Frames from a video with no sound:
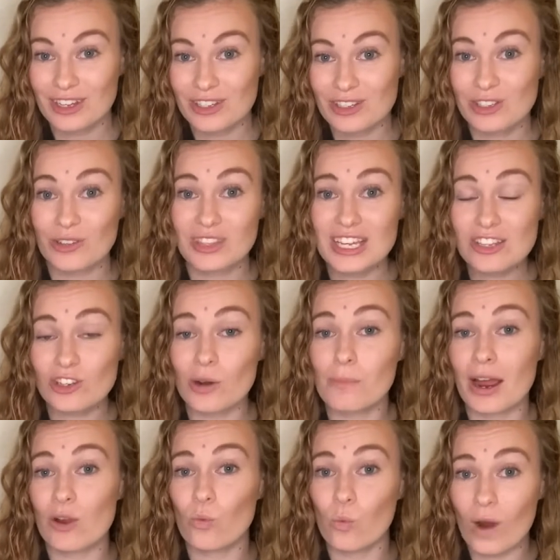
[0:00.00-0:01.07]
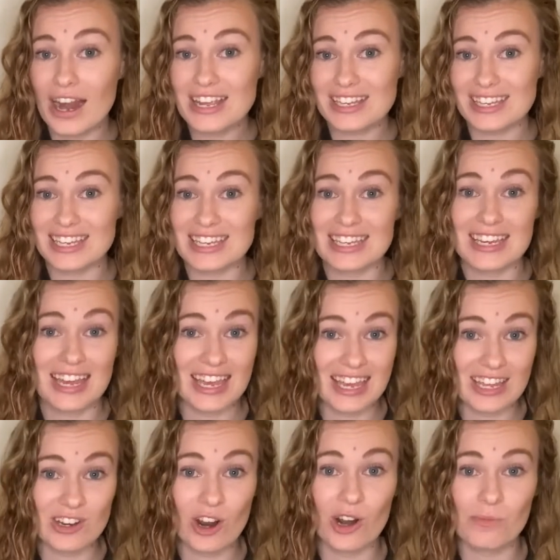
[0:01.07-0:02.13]
So these are my white key
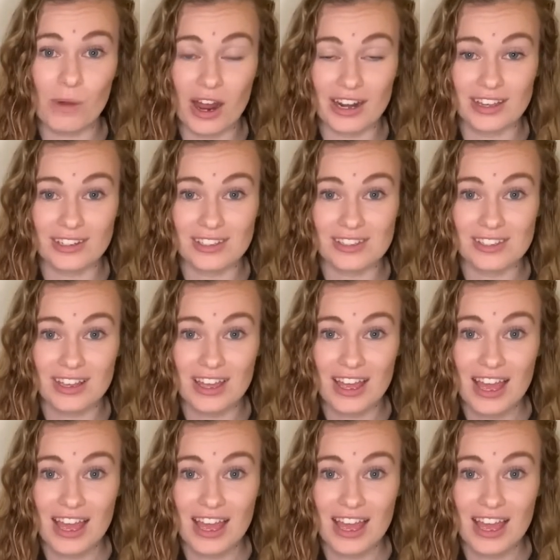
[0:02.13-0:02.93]
inharmonics.